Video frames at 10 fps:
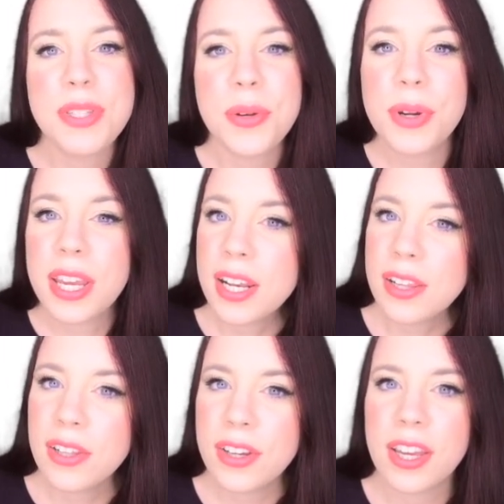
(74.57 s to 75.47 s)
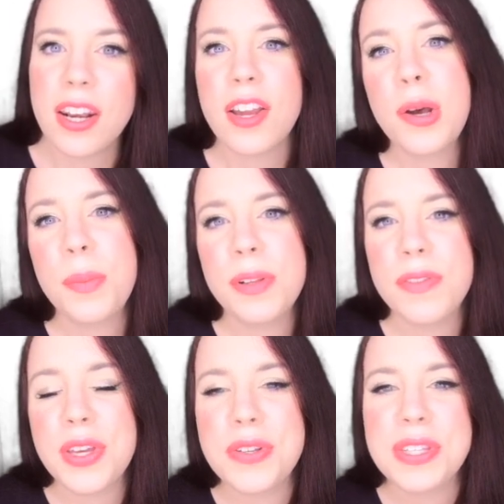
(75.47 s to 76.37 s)
So we're going to look at a couple
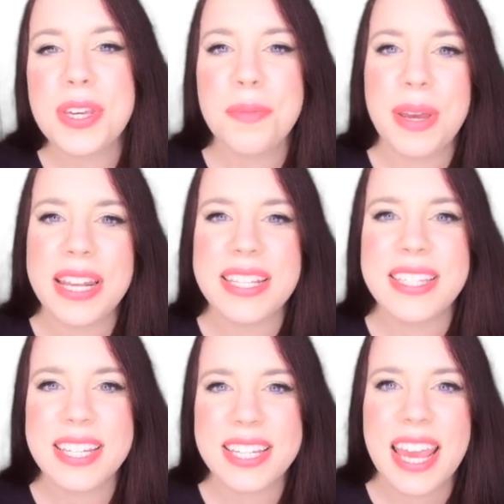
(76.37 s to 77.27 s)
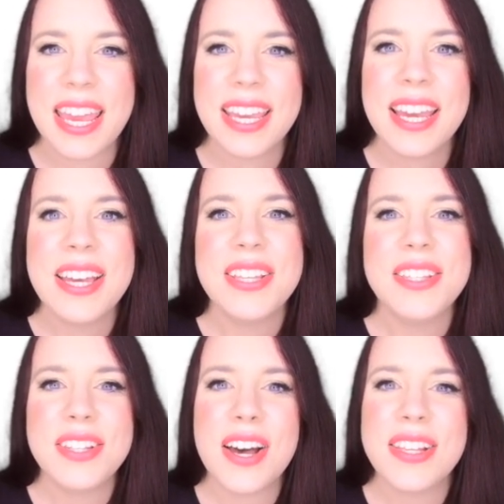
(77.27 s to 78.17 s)
of those commands today,
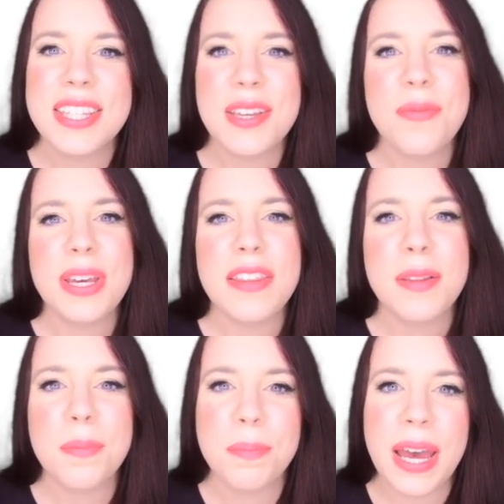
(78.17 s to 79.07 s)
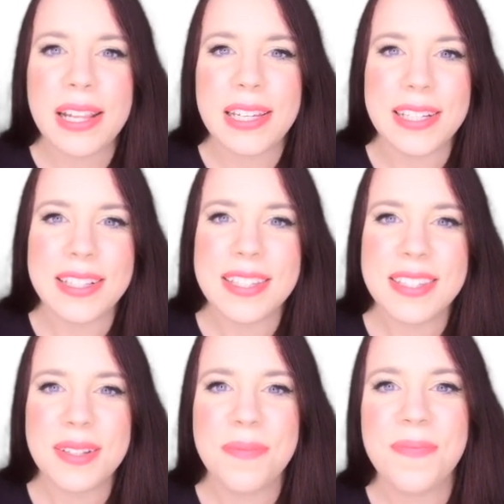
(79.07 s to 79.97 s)
starting with
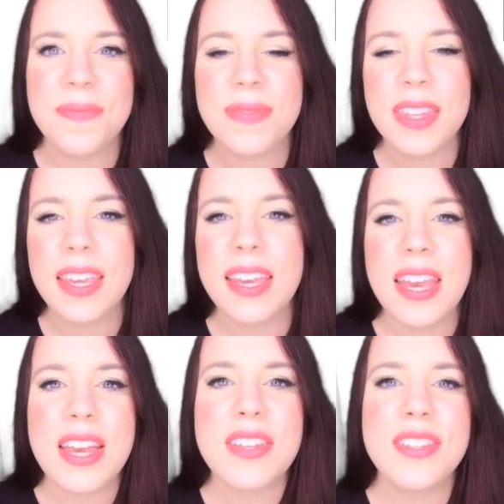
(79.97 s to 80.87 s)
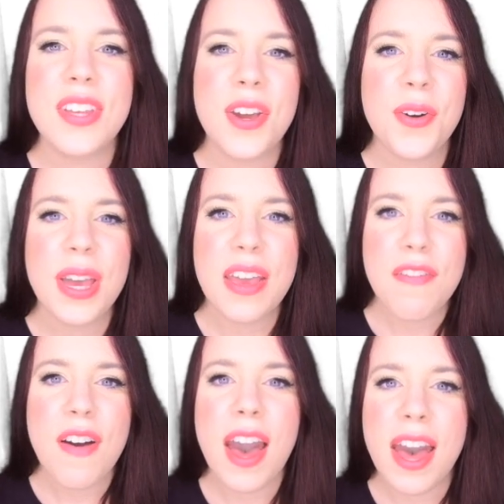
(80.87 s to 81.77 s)
balance. So
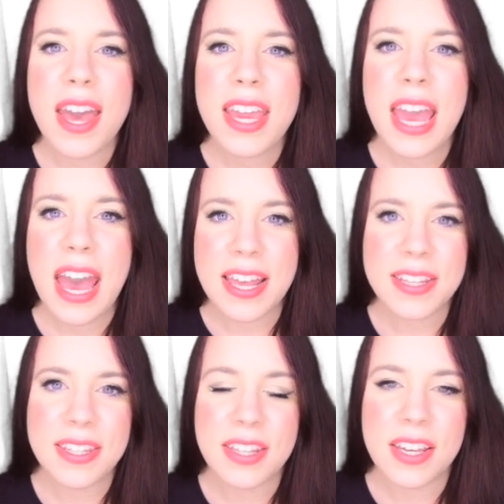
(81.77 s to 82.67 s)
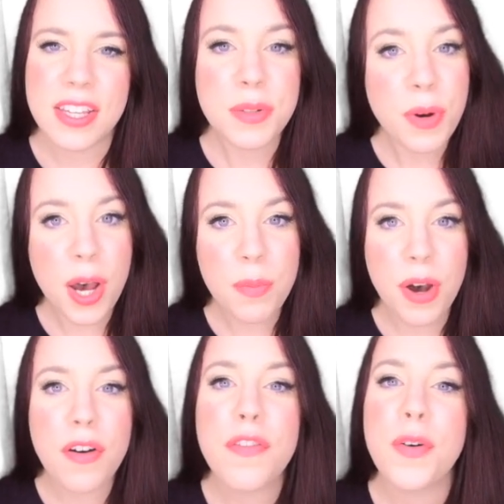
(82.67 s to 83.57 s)
if I ask the
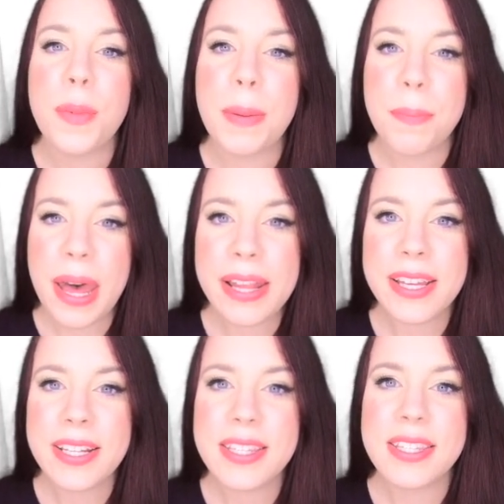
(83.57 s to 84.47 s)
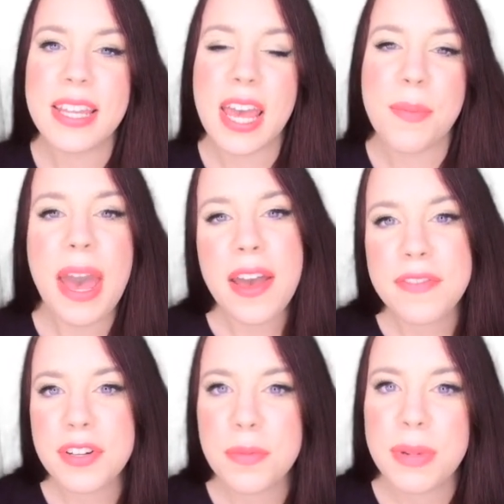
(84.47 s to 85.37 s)
SmartBot for my balance,
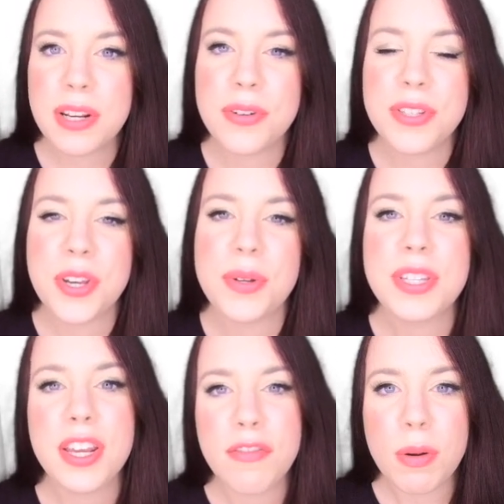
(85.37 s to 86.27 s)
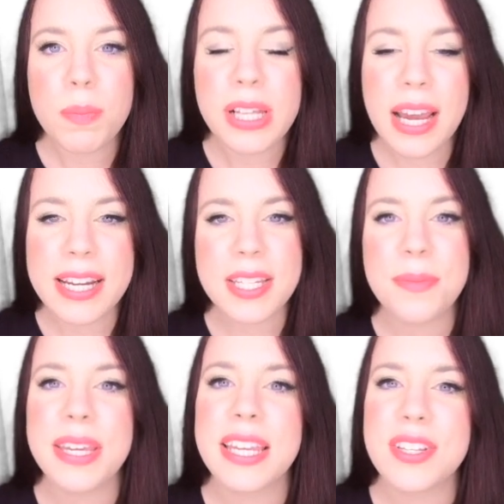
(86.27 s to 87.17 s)
after a minute or so it's going to reply to
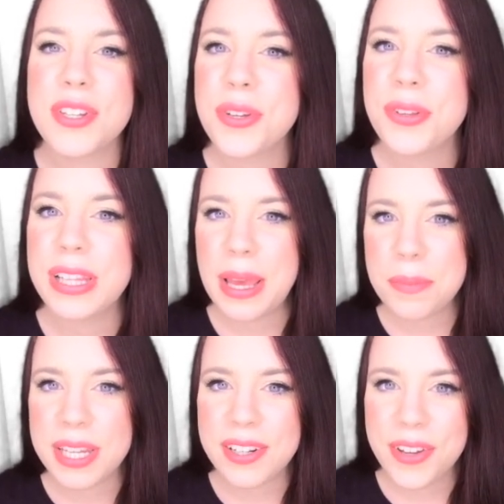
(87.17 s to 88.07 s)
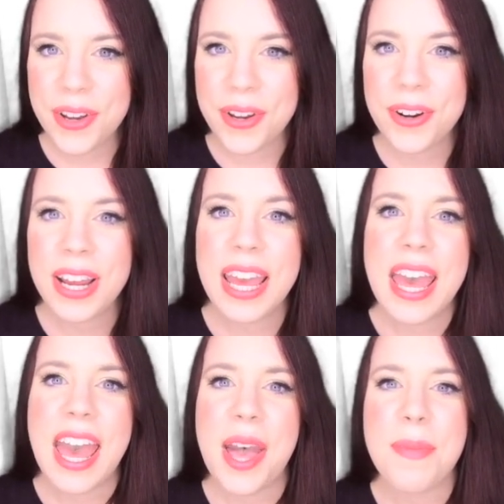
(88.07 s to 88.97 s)
me to let me know,
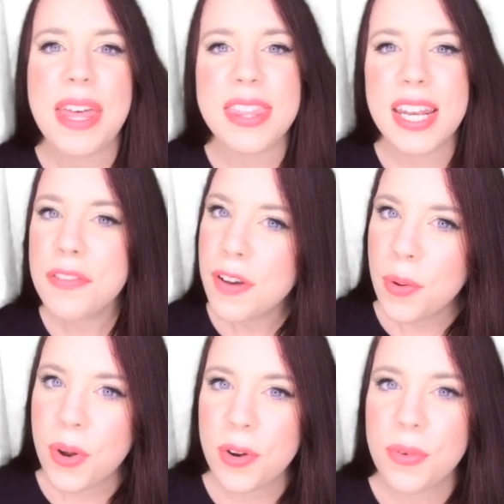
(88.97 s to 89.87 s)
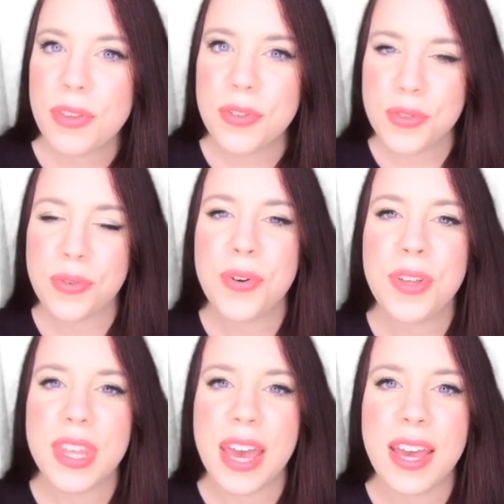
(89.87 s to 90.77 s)
and then if I want to withdraw
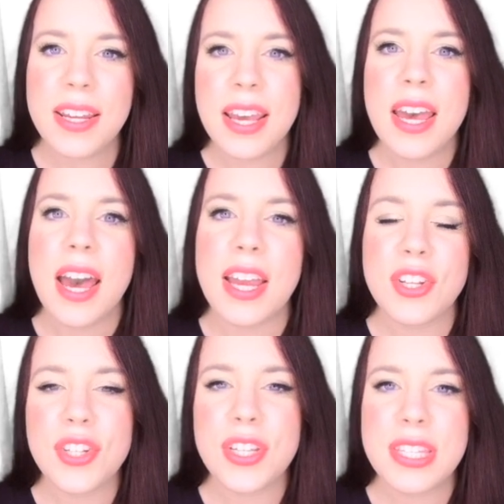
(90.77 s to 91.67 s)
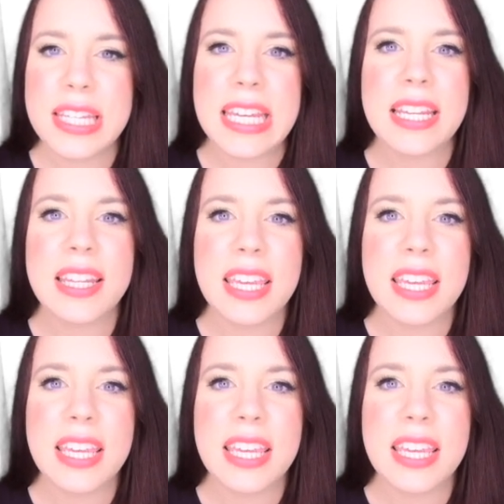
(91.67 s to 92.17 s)
that, I just need